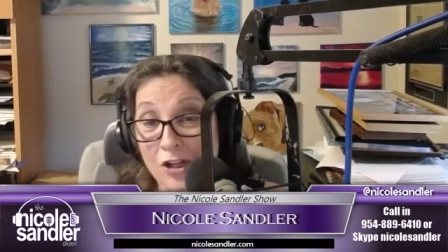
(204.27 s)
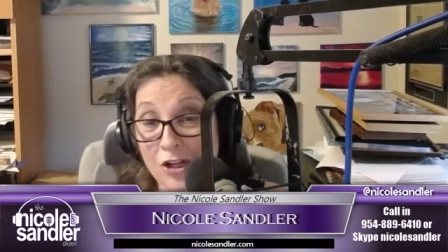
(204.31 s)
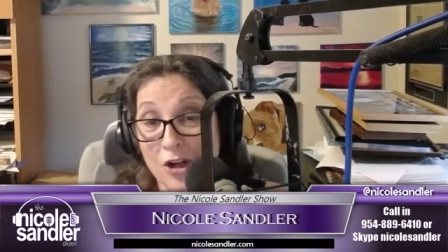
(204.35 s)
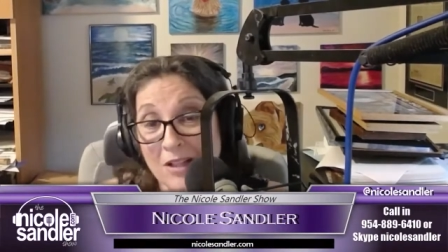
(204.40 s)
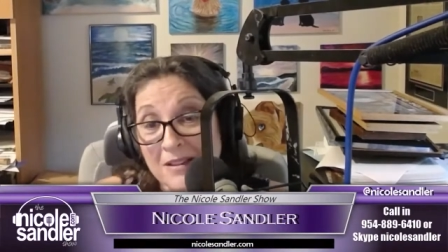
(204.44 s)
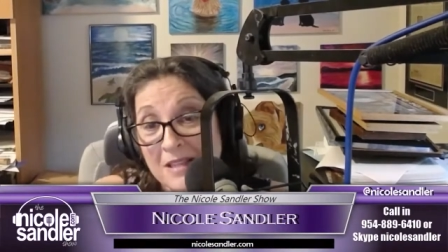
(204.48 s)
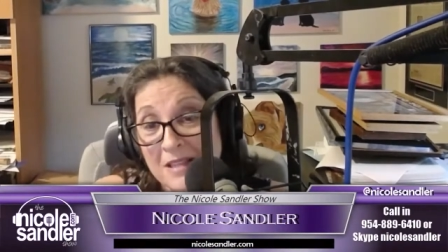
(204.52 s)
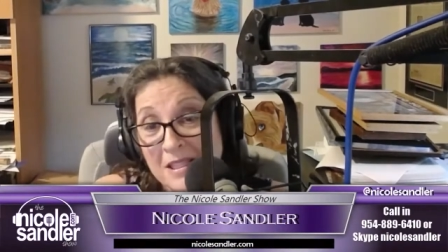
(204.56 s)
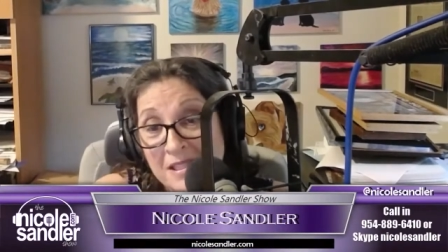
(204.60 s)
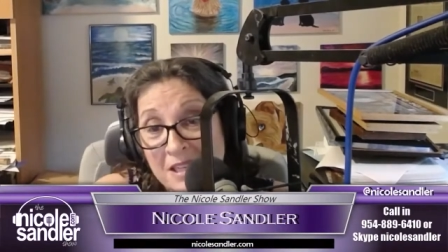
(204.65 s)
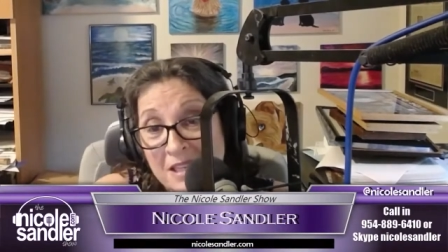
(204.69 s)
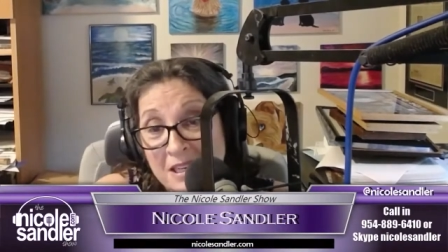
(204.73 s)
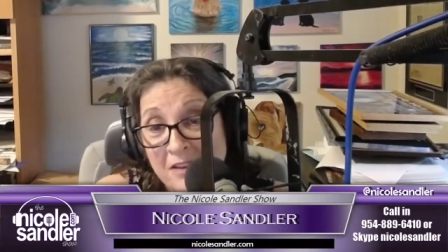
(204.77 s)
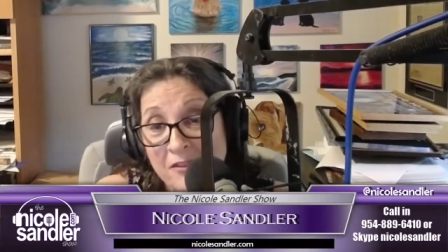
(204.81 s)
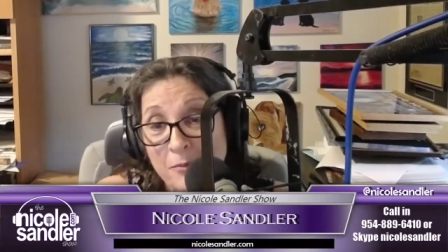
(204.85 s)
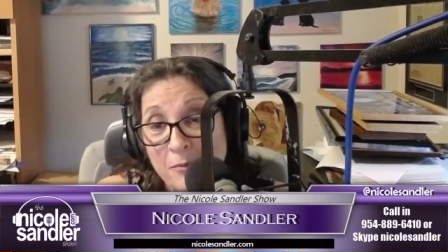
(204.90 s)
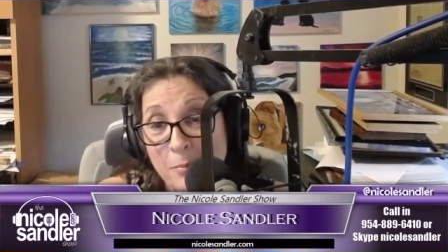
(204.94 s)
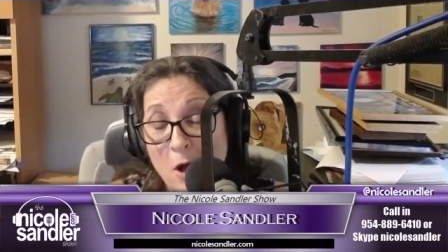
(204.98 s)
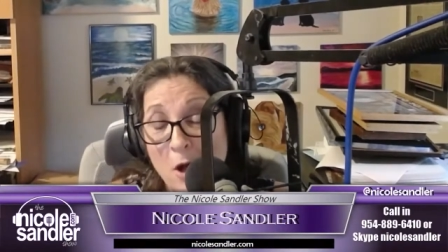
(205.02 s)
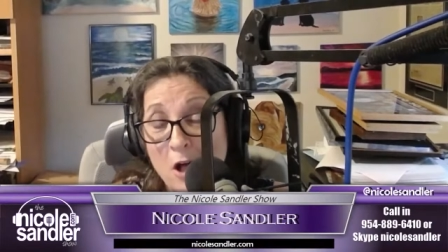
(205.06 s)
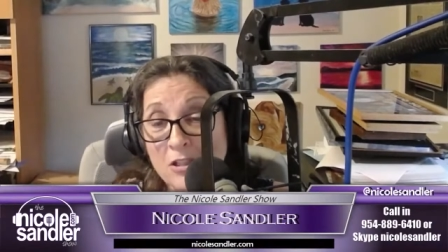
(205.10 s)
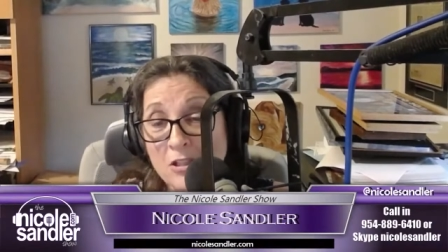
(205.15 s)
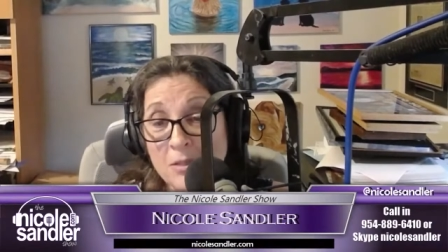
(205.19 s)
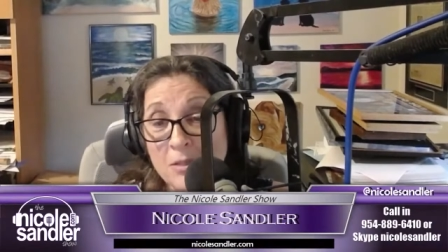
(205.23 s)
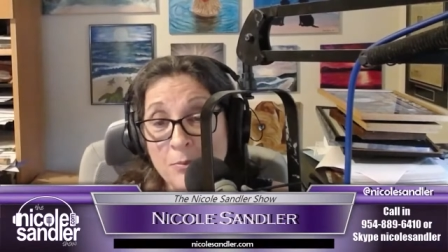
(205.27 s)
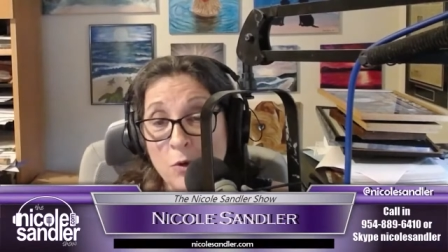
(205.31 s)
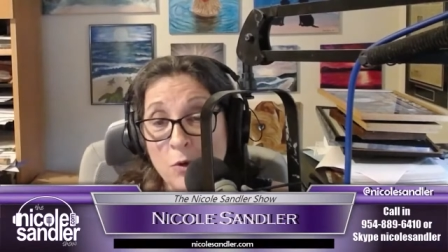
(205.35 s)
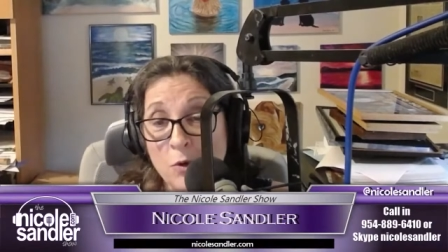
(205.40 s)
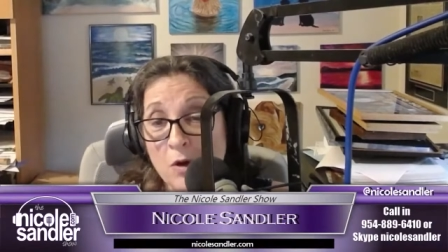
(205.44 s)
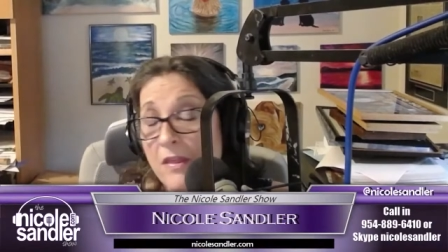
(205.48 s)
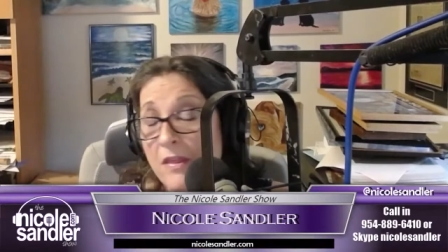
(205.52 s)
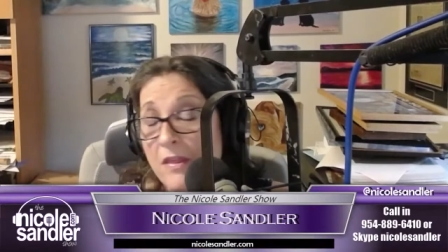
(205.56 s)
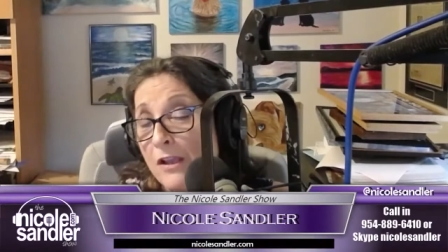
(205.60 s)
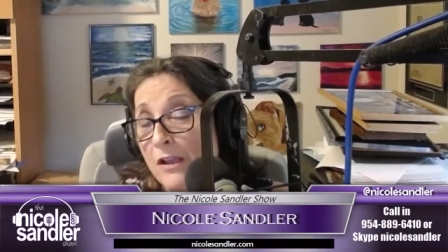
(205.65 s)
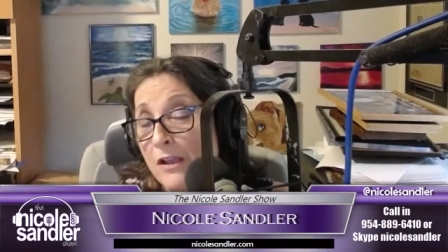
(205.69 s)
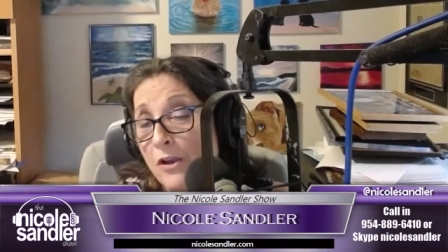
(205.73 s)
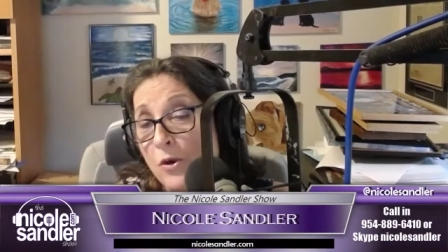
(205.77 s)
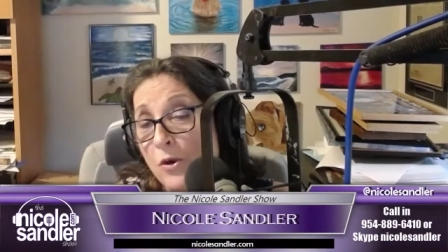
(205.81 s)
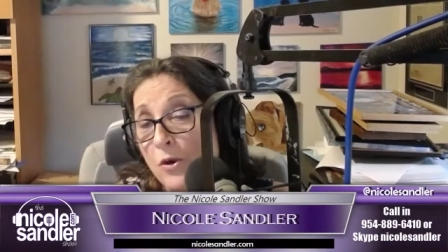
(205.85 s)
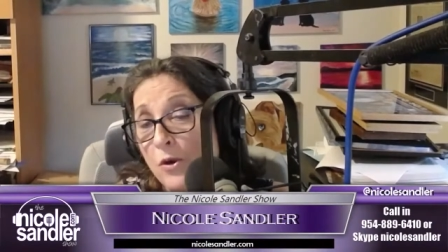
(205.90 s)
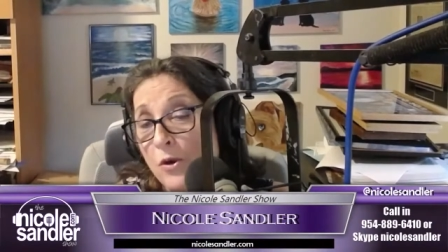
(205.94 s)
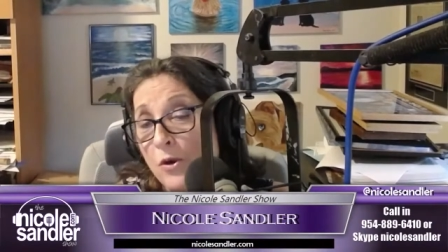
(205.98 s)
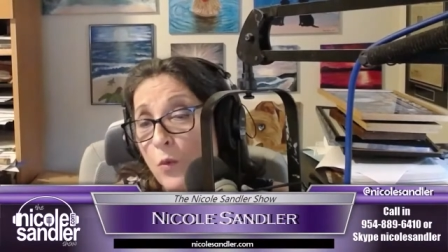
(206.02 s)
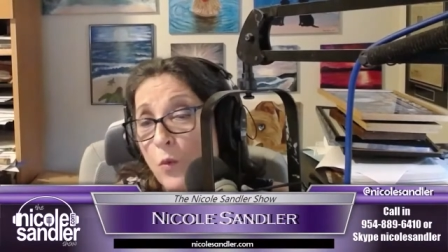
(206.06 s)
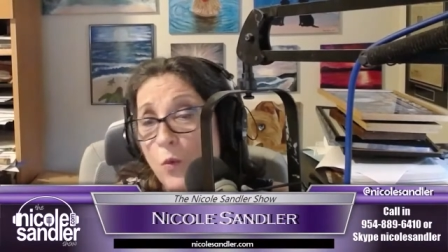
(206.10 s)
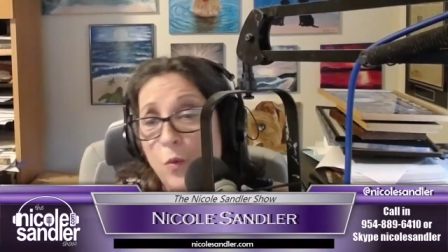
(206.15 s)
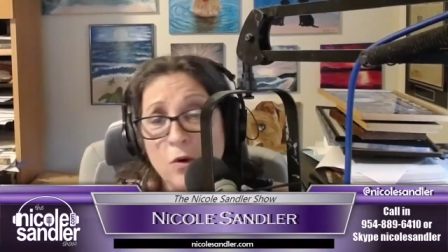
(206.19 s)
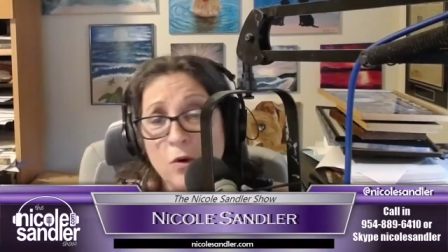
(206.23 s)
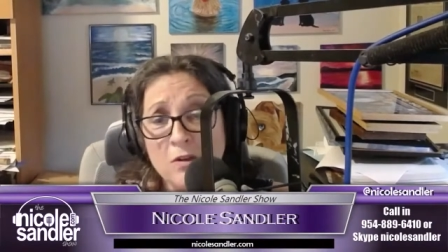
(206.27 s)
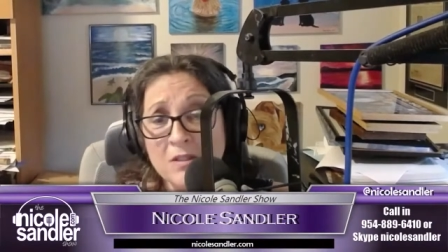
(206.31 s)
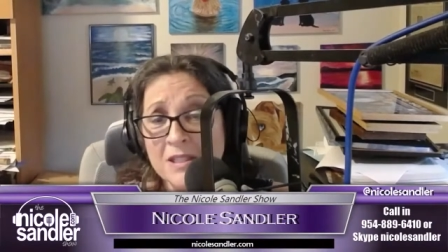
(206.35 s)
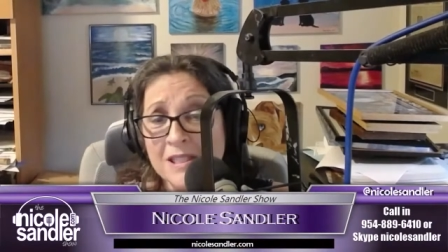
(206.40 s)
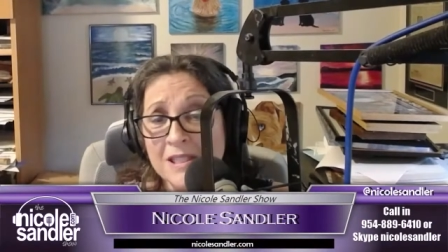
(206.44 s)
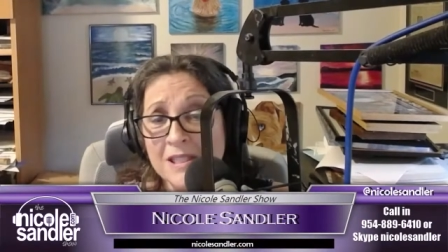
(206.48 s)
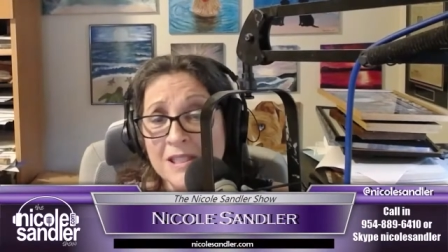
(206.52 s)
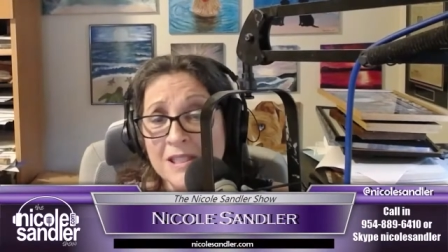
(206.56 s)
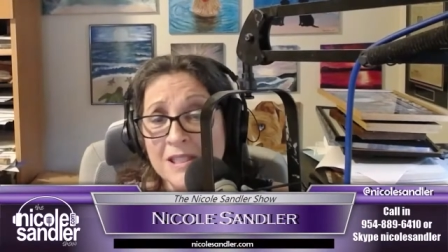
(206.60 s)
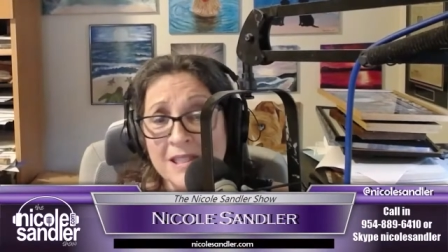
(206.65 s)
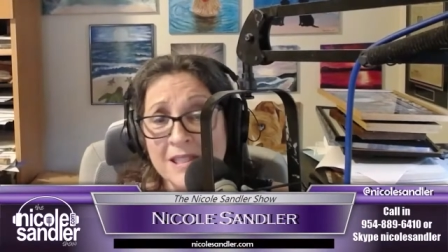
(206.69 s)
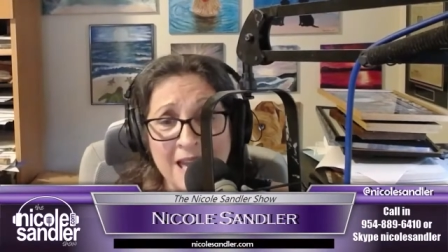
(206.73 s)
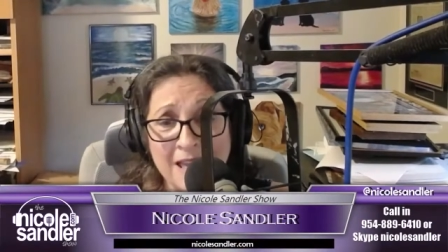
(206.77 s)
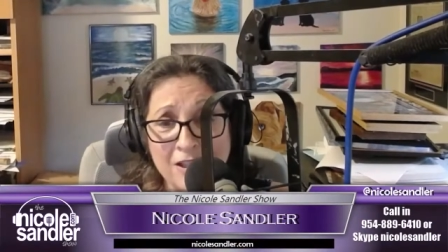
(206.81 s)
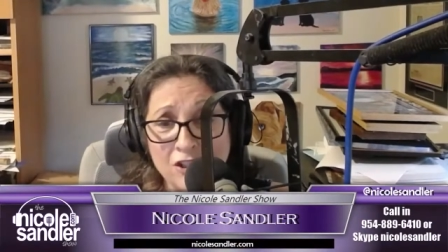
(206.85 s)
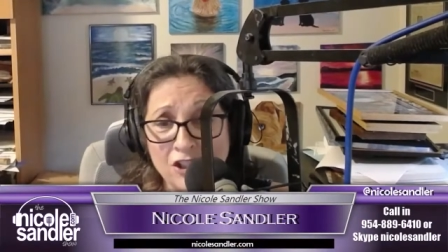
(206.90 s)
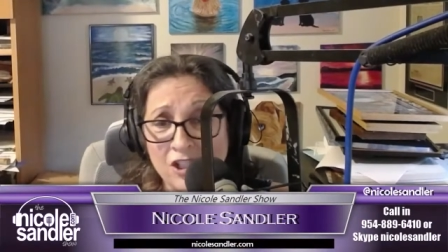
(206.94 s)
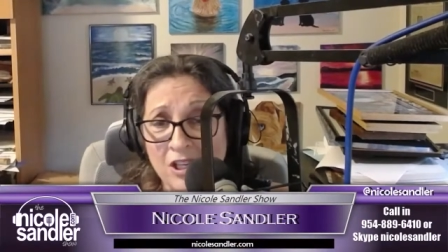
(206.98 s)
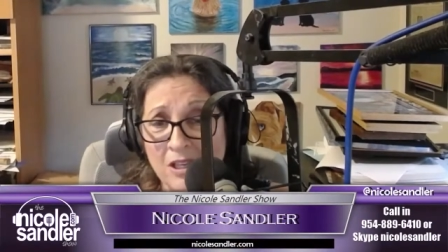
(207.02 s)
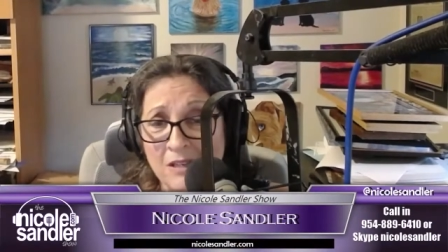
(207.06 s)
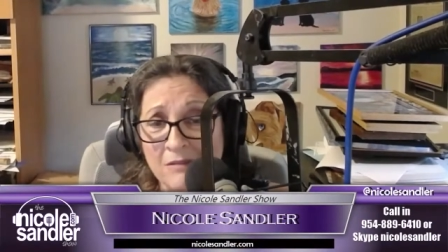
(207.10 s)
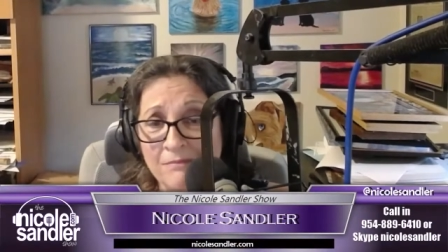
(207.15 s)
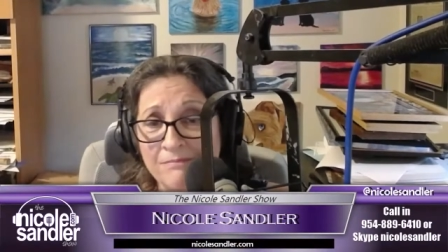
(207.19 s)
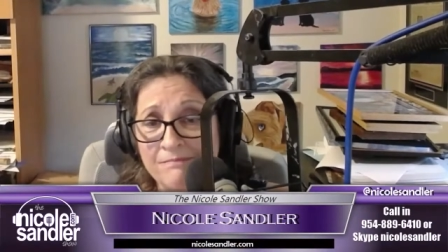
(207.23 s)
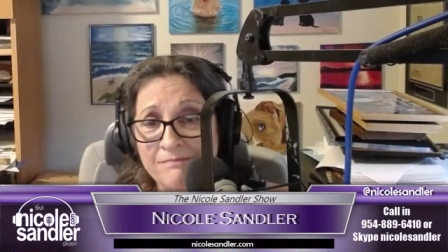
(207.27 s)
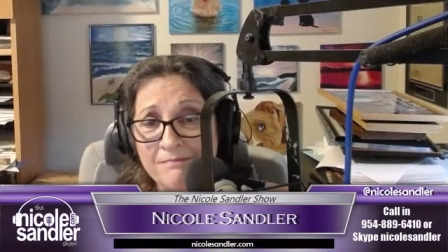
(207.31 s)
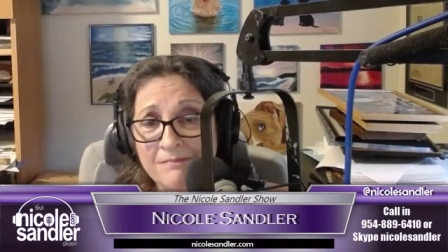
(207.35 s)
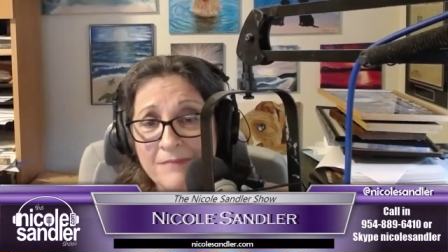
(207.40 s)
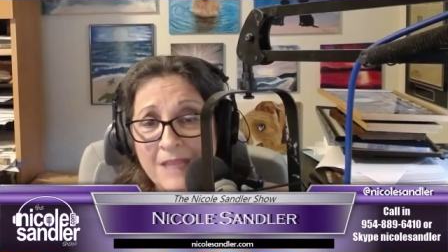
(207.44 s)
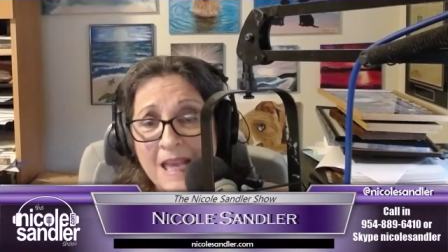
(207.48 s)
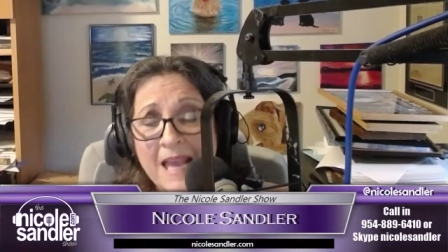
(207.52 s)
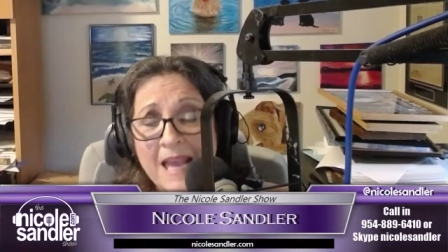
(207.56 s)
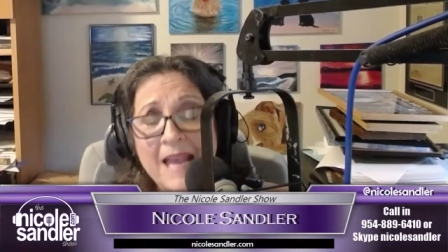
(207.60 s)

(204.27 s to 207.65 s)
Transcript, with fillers: called the city of Baltimore the quote, worst in the nation.